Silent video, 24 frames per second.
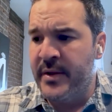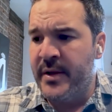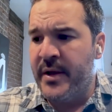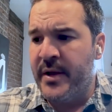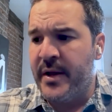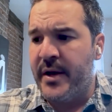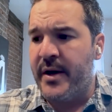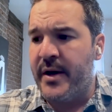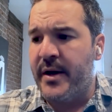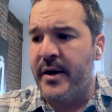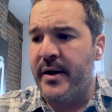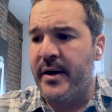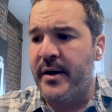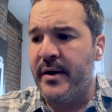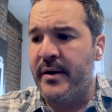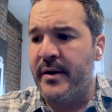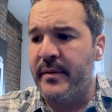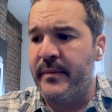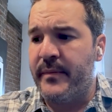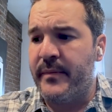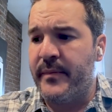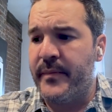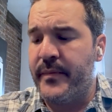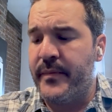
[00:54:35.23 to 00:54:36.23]

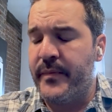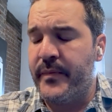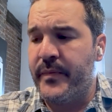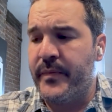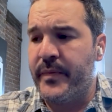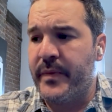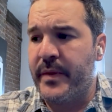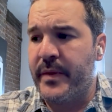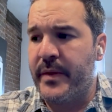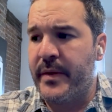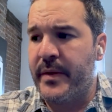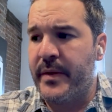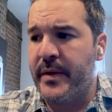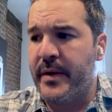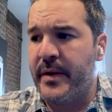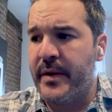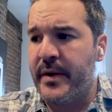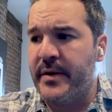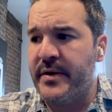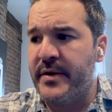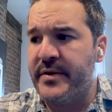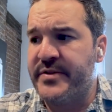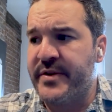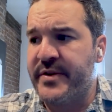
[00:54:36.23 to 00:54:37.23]
Um, and
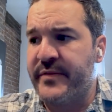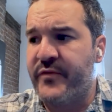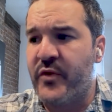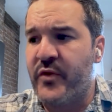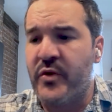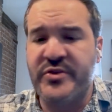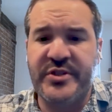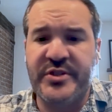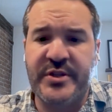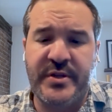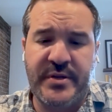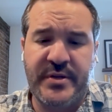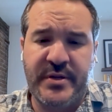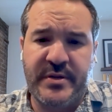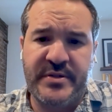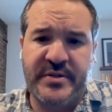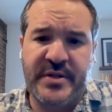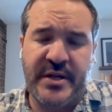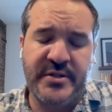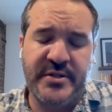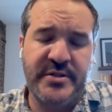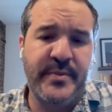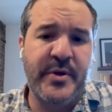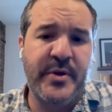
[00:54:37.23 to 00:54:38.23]
it's unfortunate. It
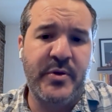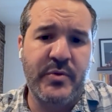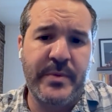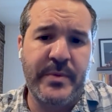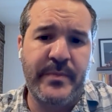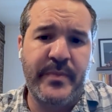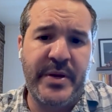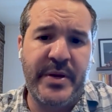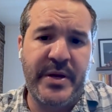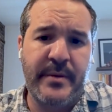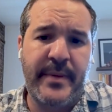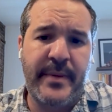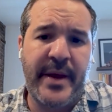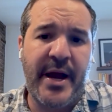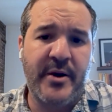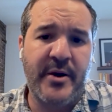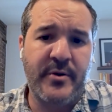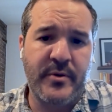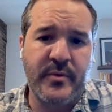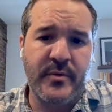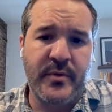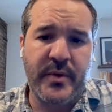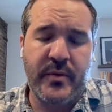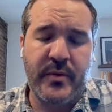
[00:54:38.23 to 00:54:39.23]
tends to be a repeated
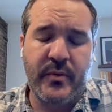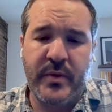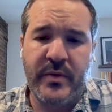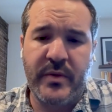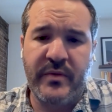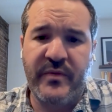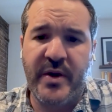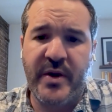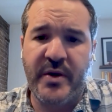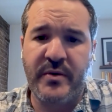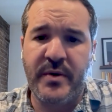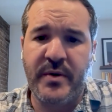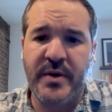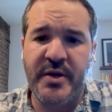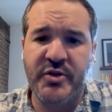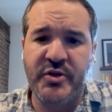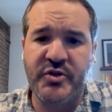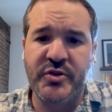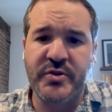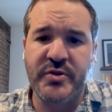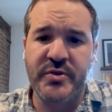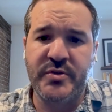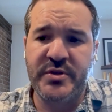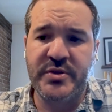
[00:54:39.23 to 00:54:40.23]
pattern with veteran
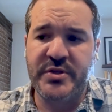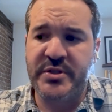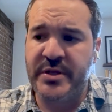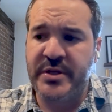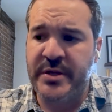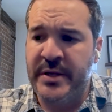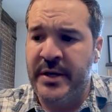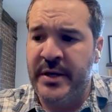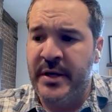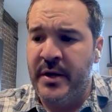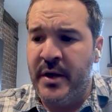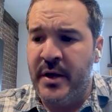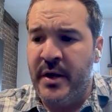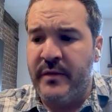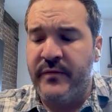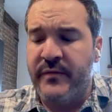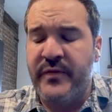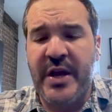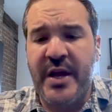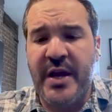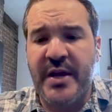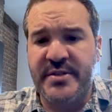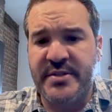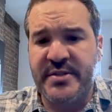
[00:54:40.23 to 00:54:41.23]
issues. The
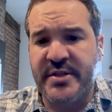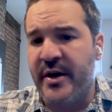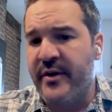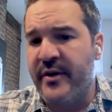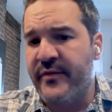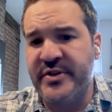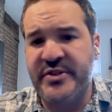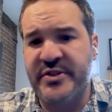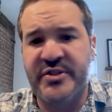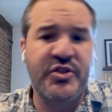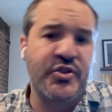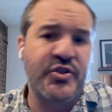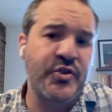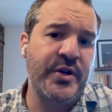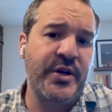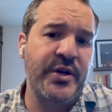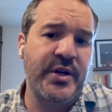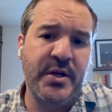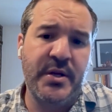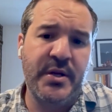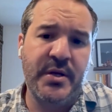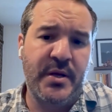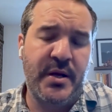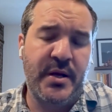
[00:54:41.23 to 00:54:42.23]
VA itself, it's
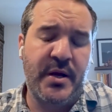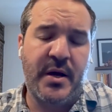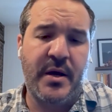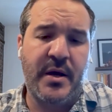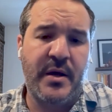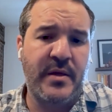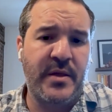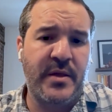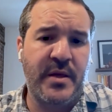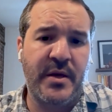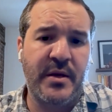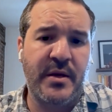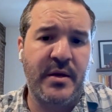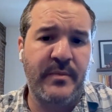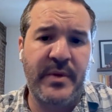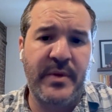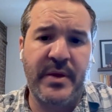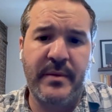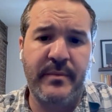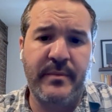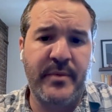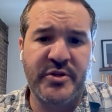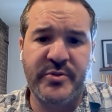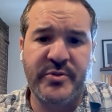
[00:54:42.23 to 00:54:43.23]
tricky. I think it can be
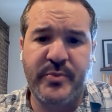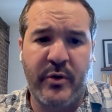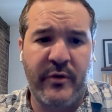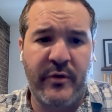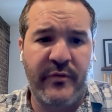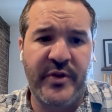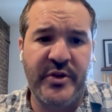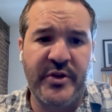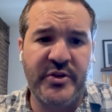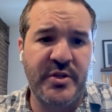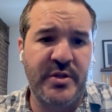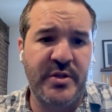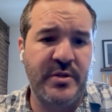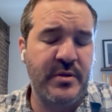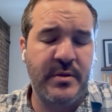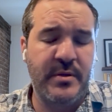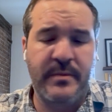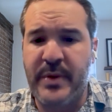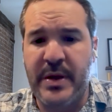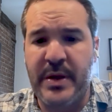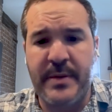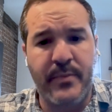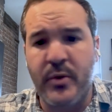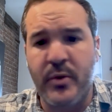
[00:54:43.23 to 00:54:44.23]
much more efficient. The
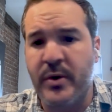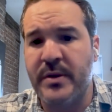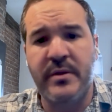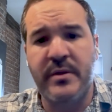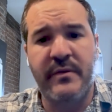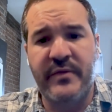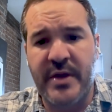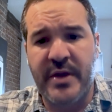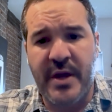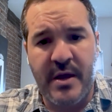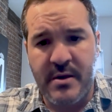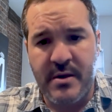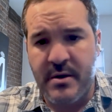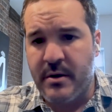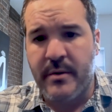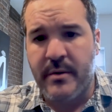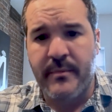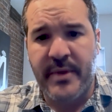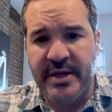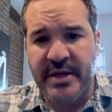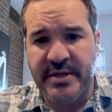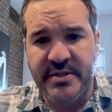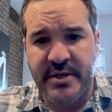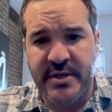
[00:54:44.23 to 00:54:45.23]
people in the VA are
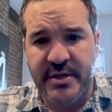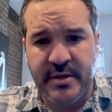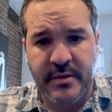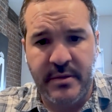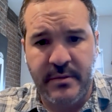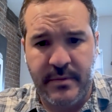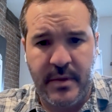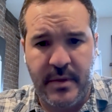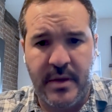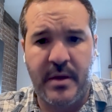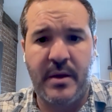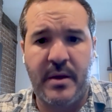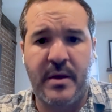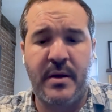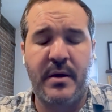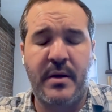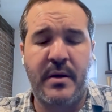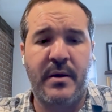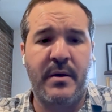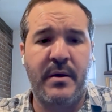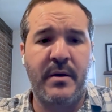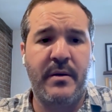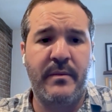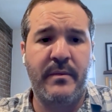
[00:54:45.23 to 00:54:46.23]
amazing.
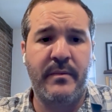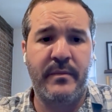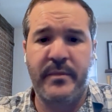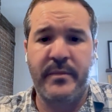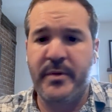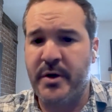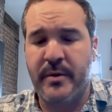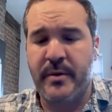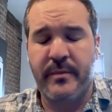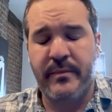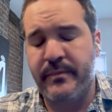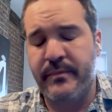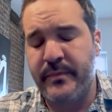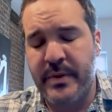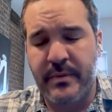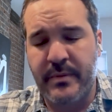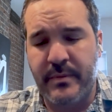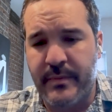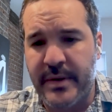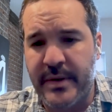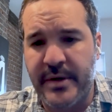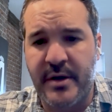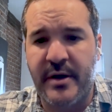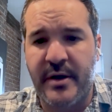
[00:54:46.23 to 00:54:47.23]
People
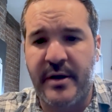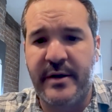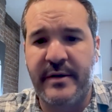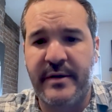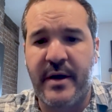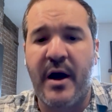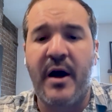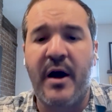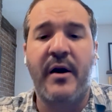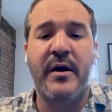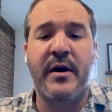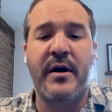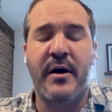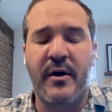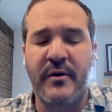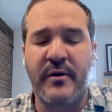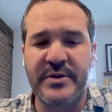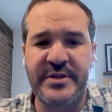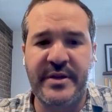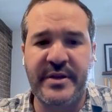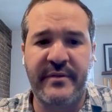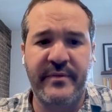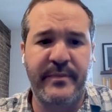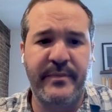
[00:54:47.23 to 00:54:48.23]
might not always
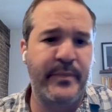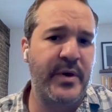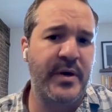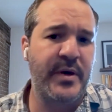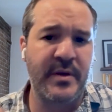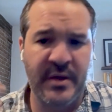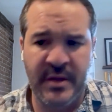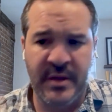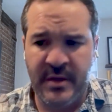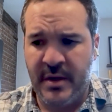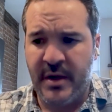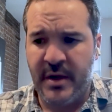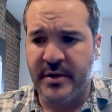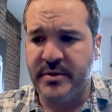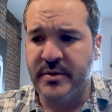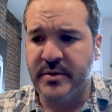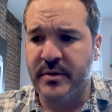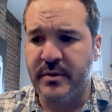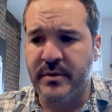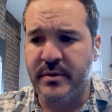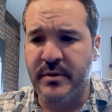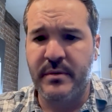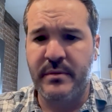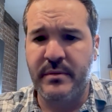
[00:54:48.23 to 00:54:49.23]
have, but I
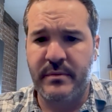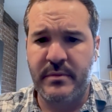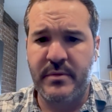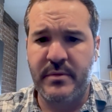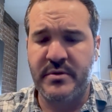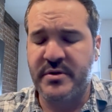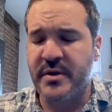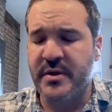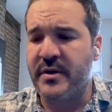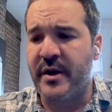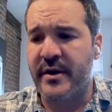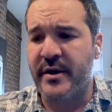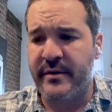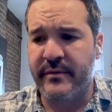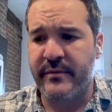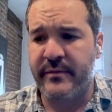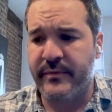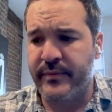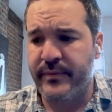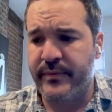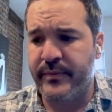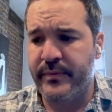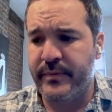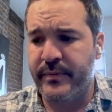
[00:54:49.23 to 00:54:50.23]
do. There's a lot of
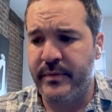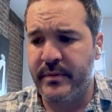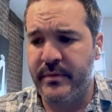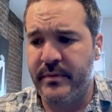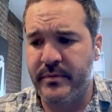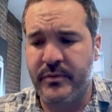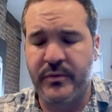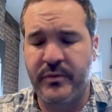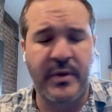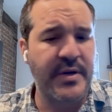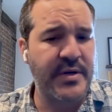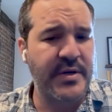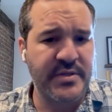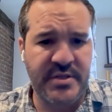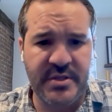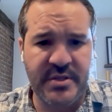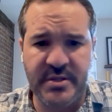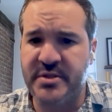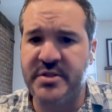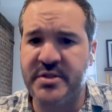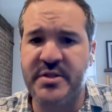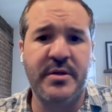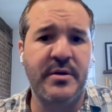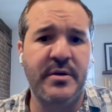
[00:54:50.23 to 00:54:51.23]
great,
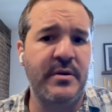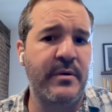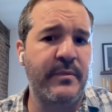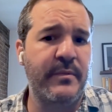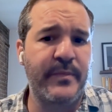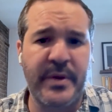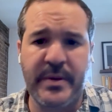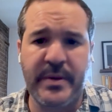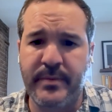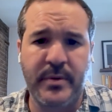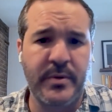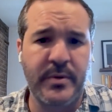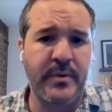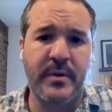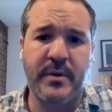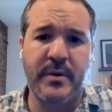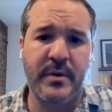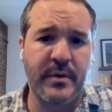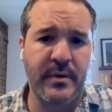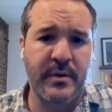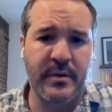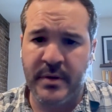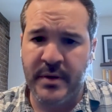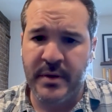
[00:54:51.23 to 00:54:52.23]
sincere people who
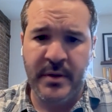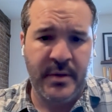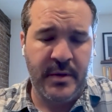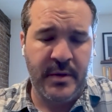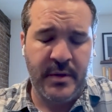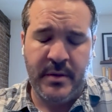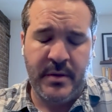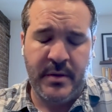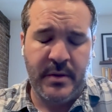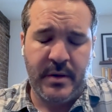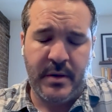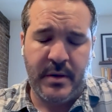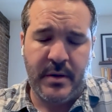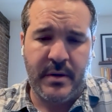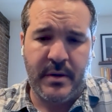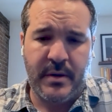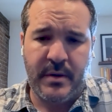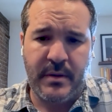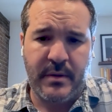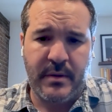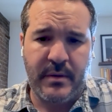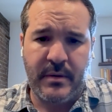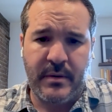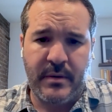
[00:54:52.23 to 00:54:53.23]
are
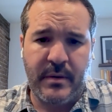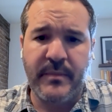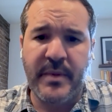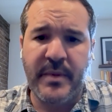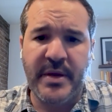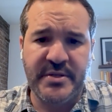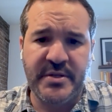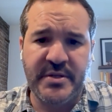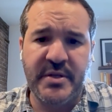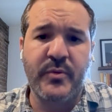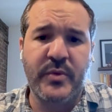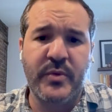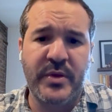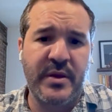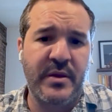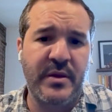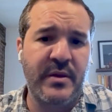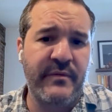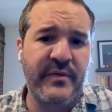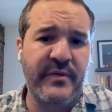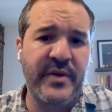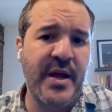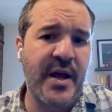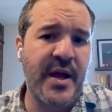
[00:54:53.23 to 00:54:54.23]
amazing within the
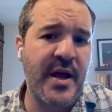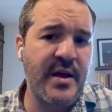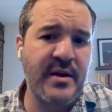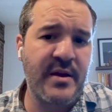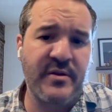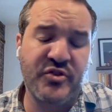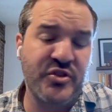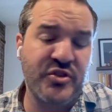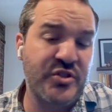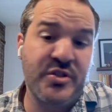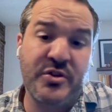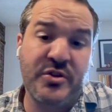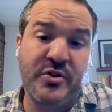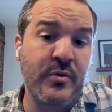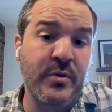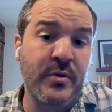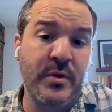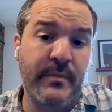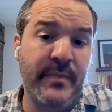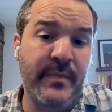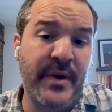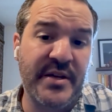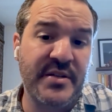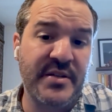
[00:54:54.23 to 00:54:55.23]
VA and just doing the
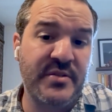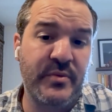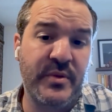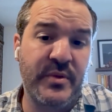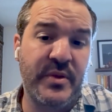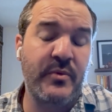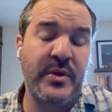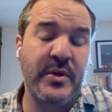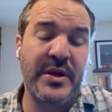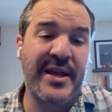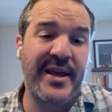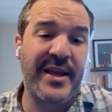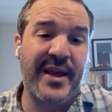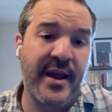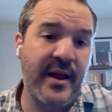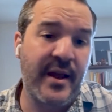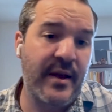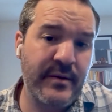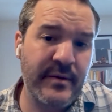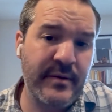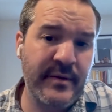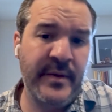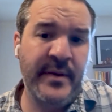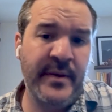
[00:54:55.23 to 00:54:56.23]
best with what they
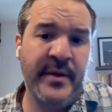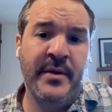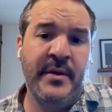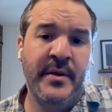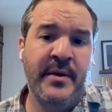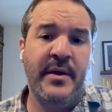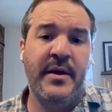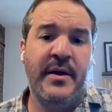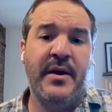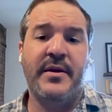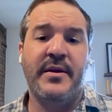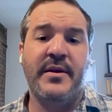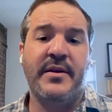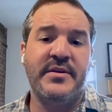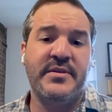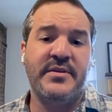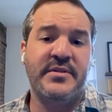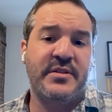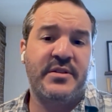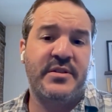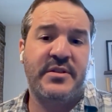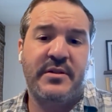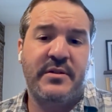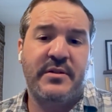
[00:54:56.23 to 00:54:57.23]
can. It
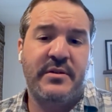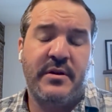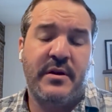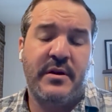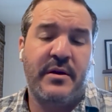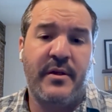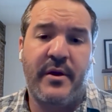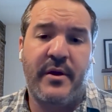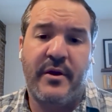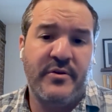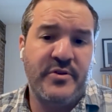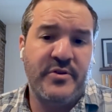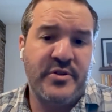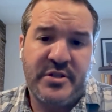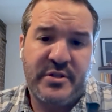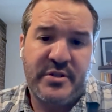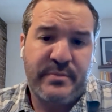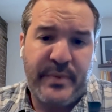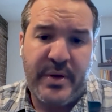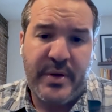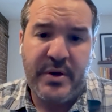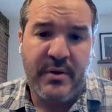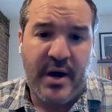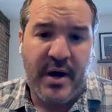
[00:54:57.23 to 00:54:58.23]
is the largest
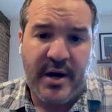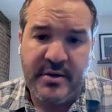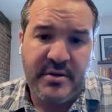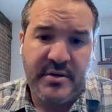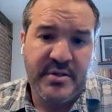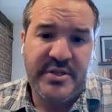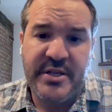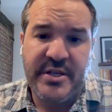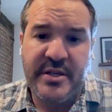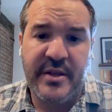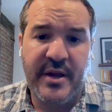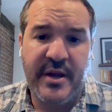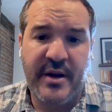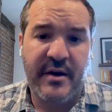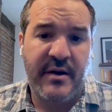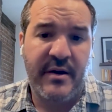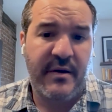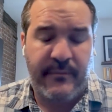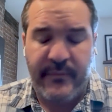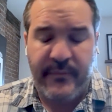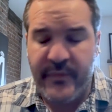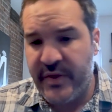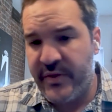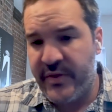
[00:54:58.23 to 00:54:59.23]
bureaucracy there.
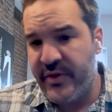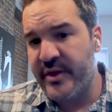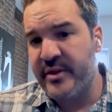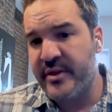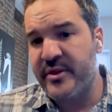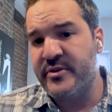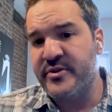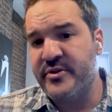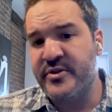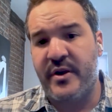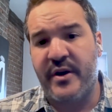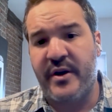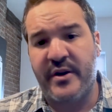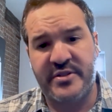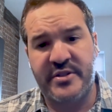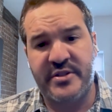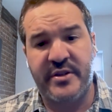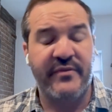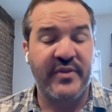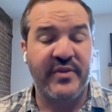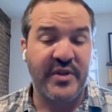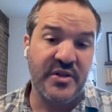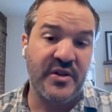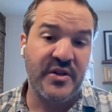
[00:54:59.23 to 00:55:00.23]
I think there's a lot of stuff
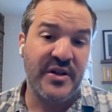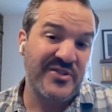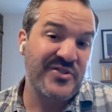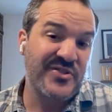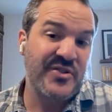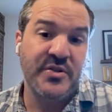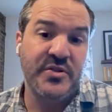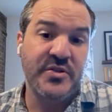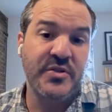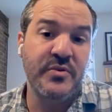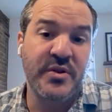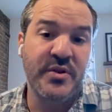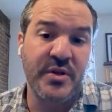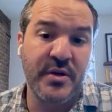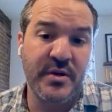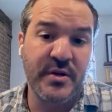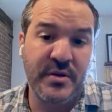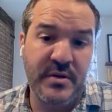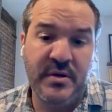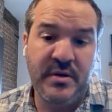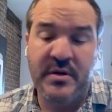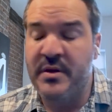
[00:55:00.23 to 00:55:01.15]
they actually do good.